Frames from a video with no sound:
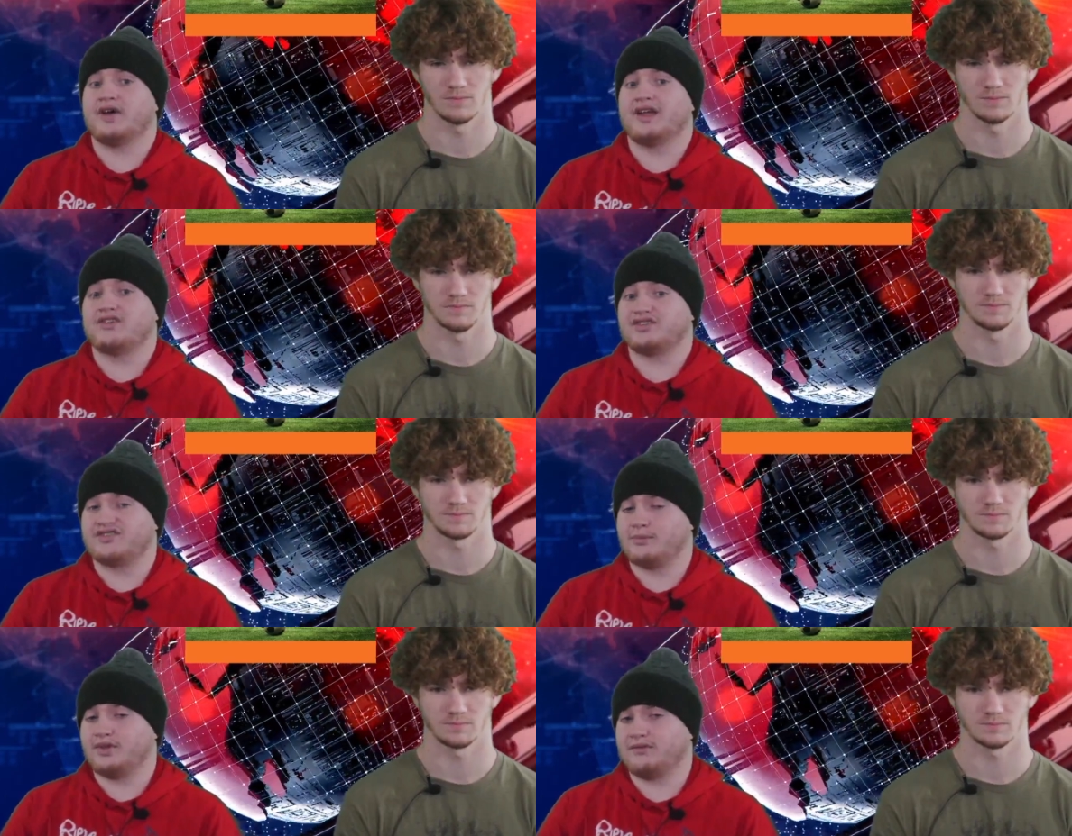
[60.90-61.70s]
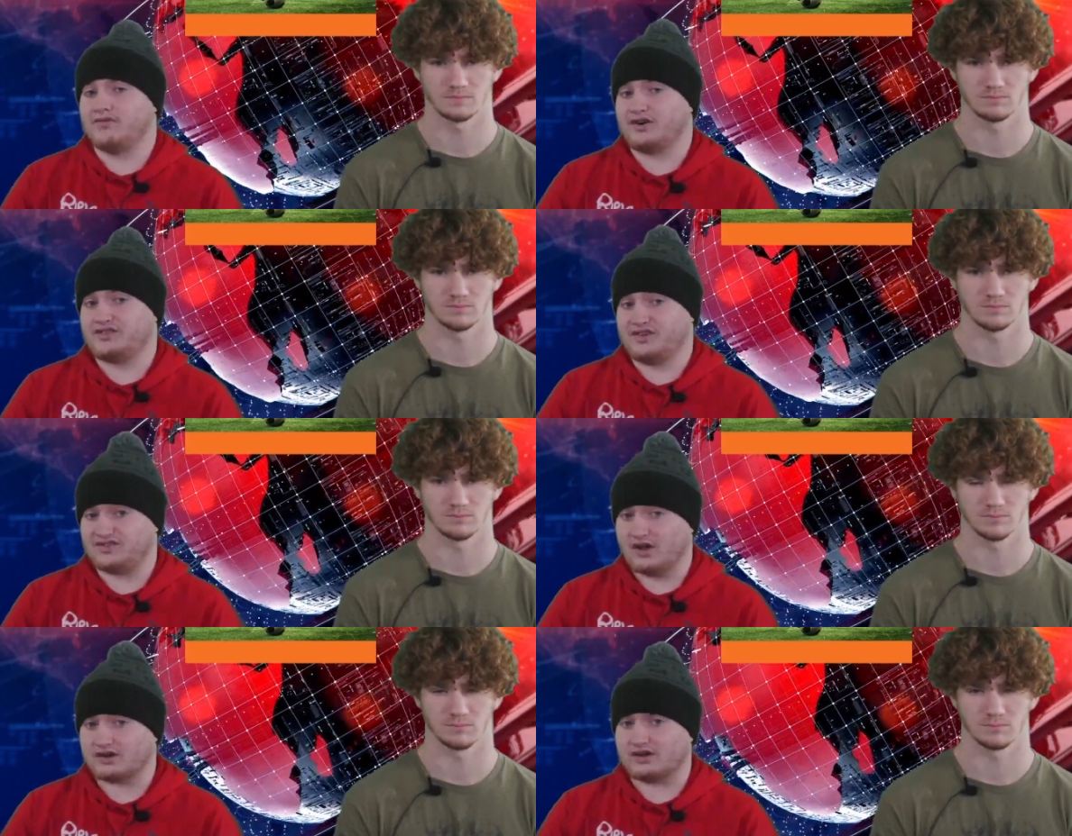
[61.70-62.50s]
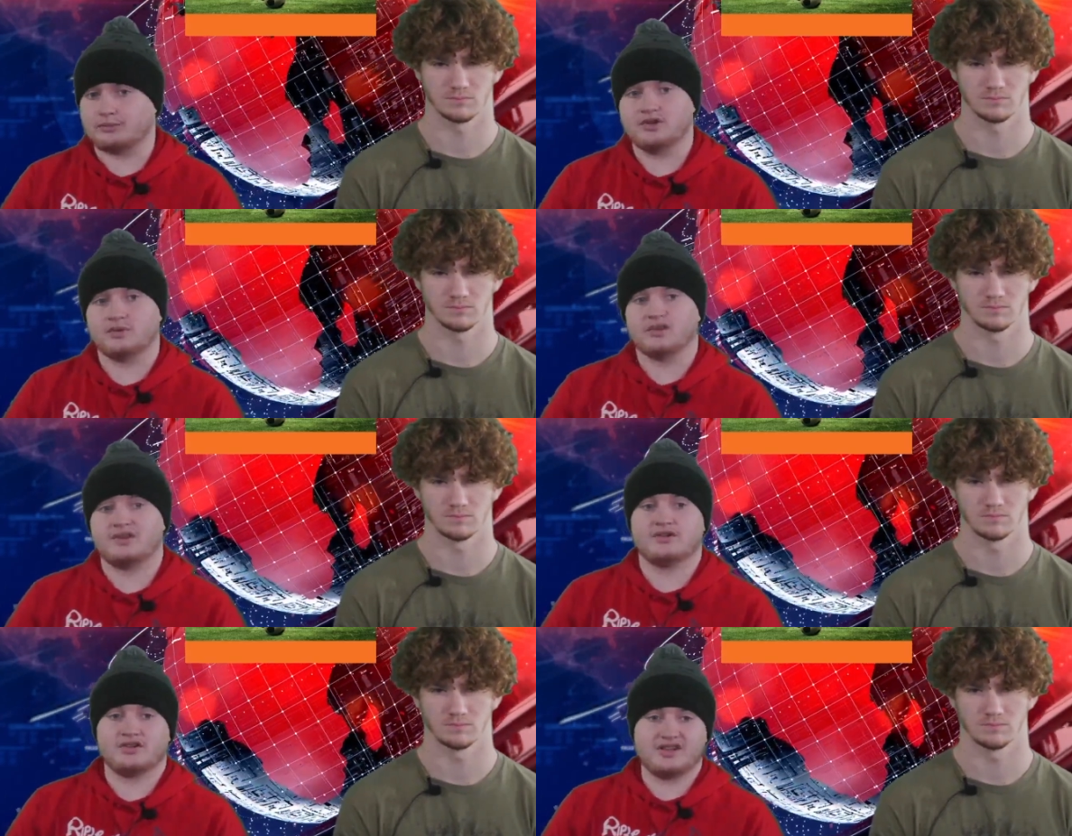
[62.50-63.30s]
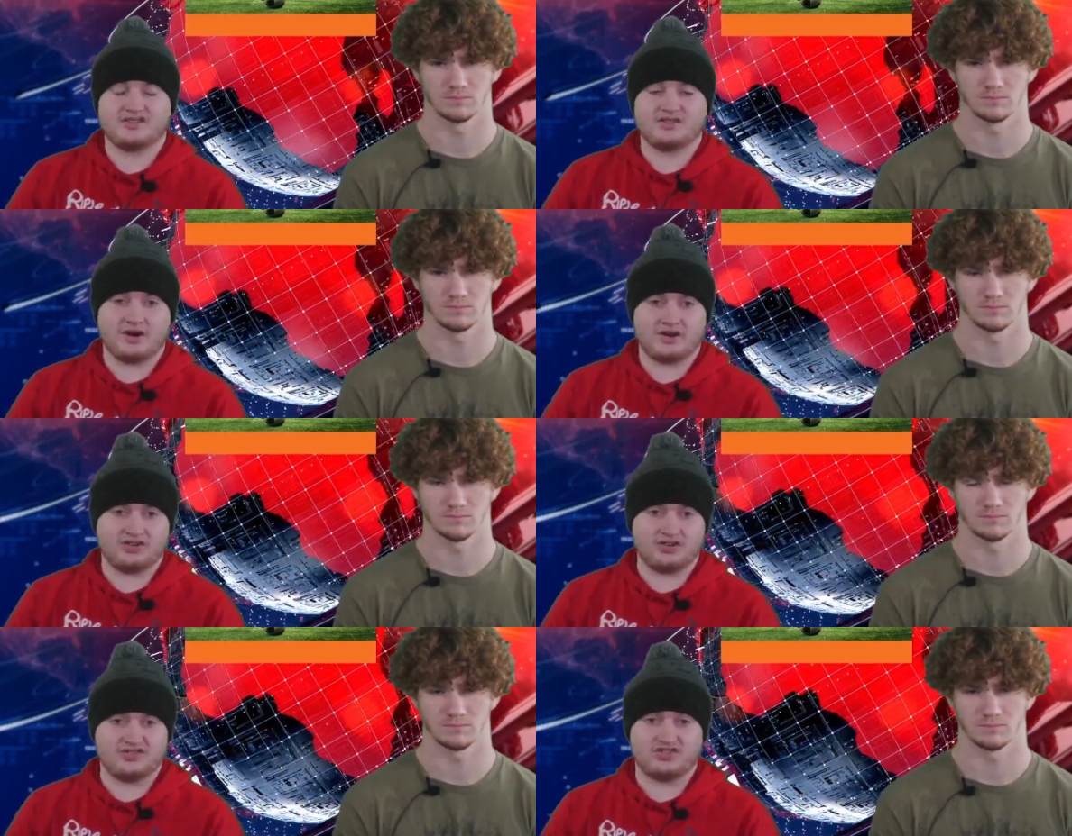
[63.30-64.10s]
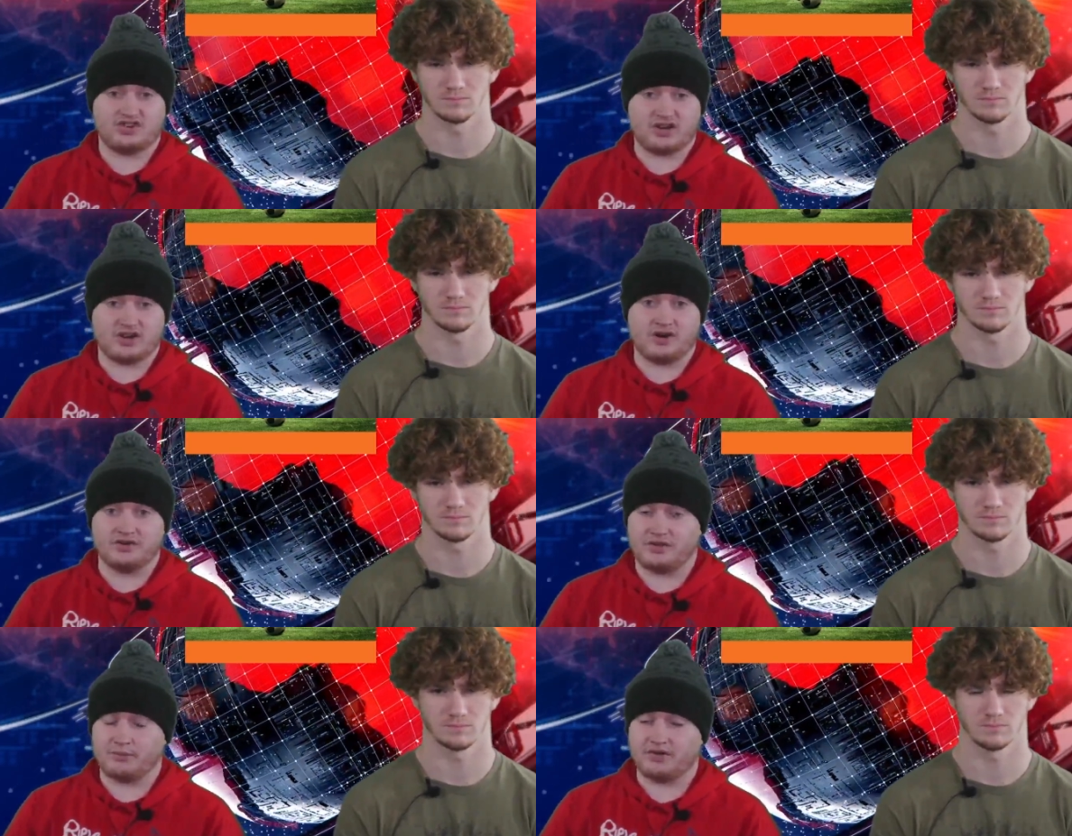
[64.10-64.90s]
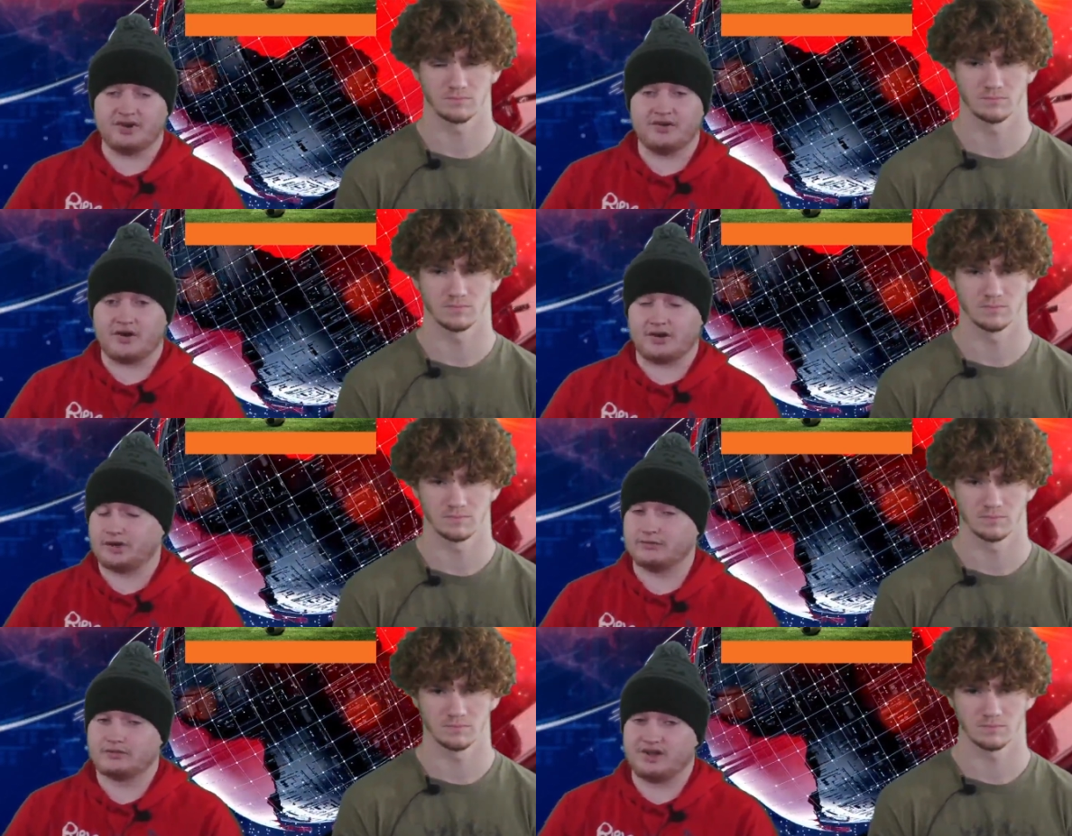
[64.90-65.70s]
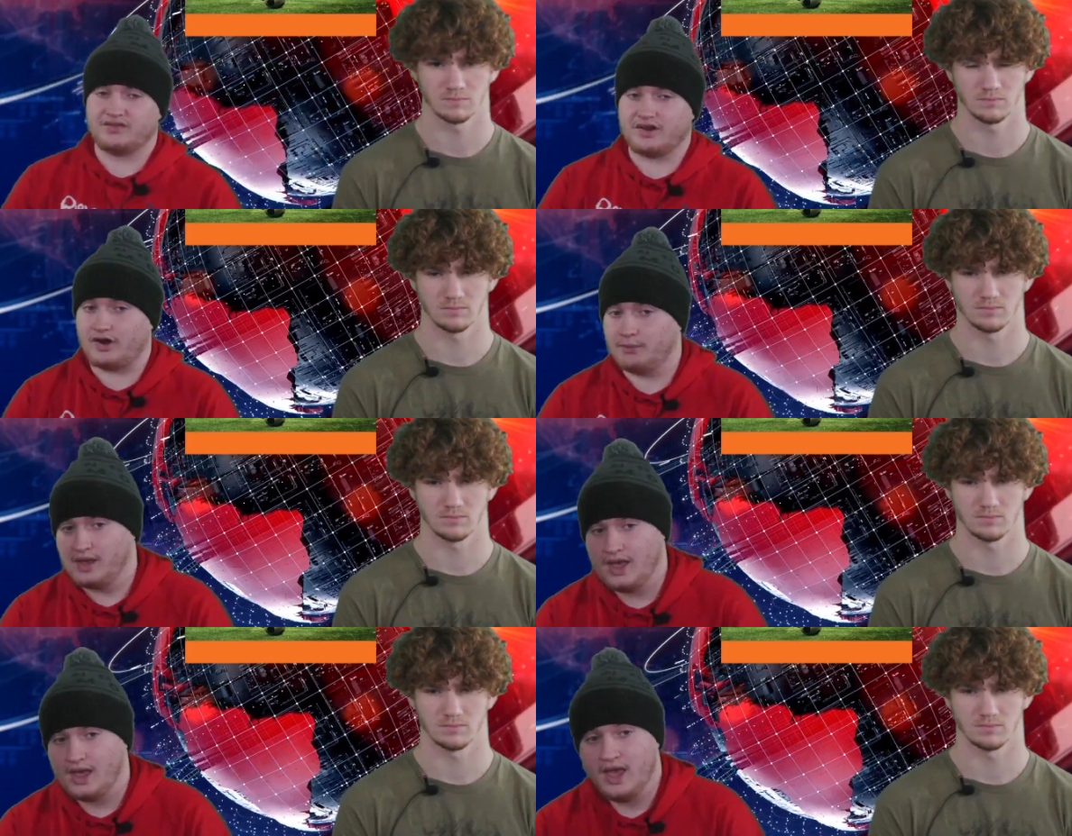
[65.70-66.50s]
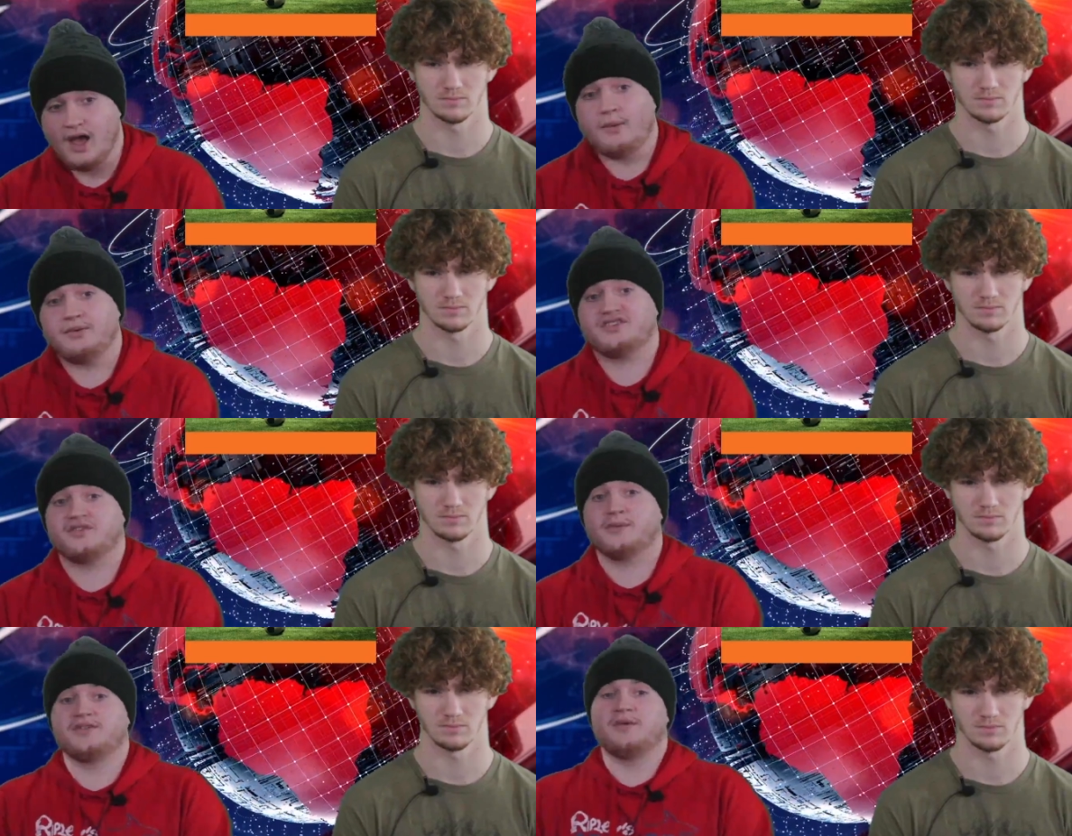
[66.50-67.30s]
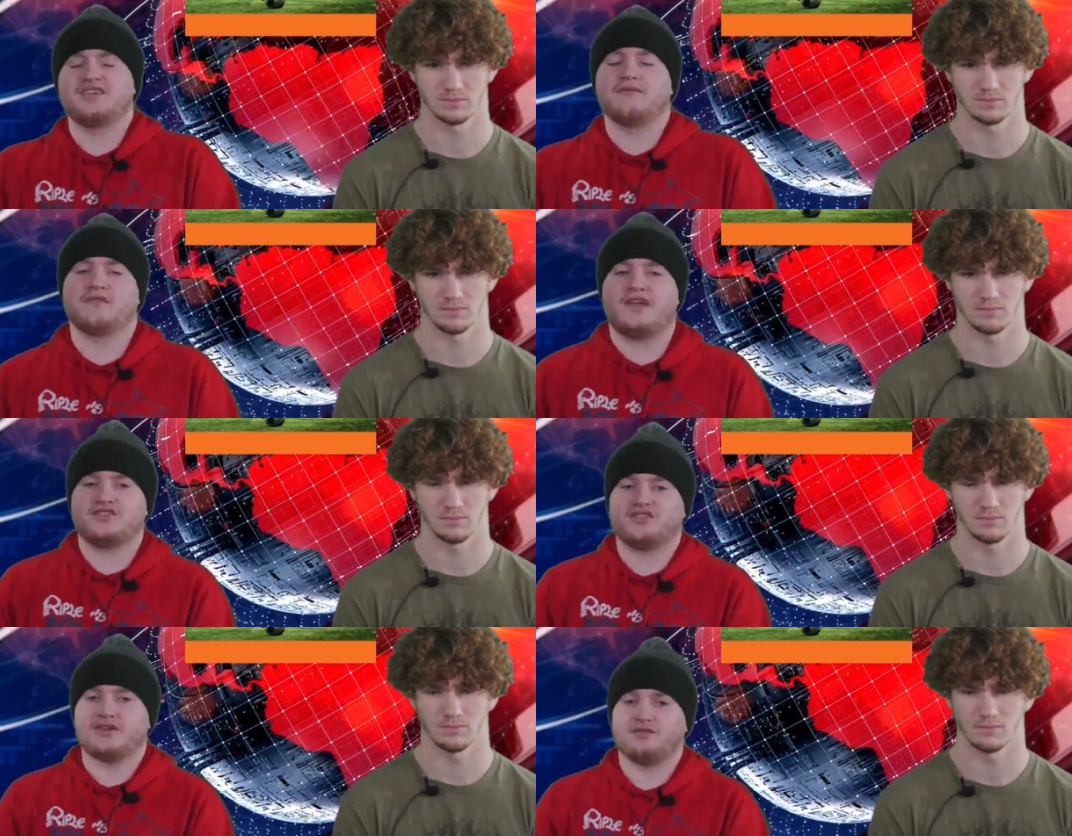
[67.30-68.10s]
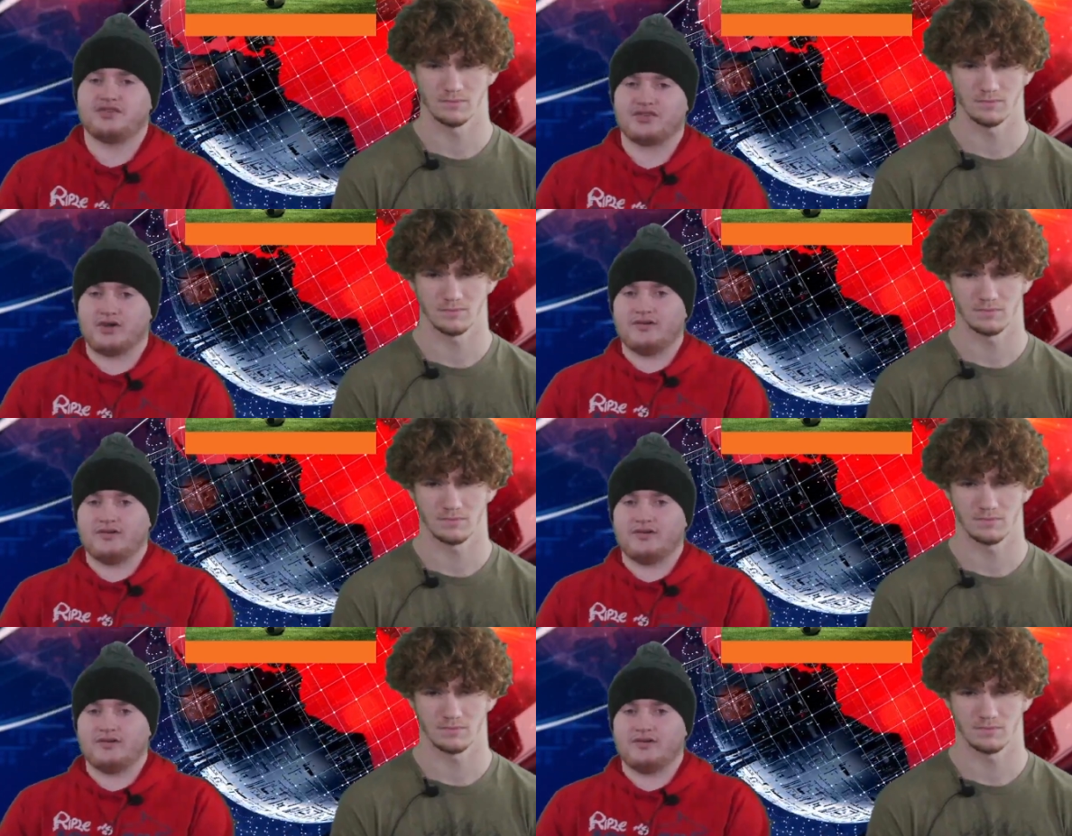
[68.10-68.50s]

Speaker 1: interested in playing varsity soccer. You will need cleats, running shoes, shin guards, and plenty of water. Go figure. All participants must have a VHSL physical on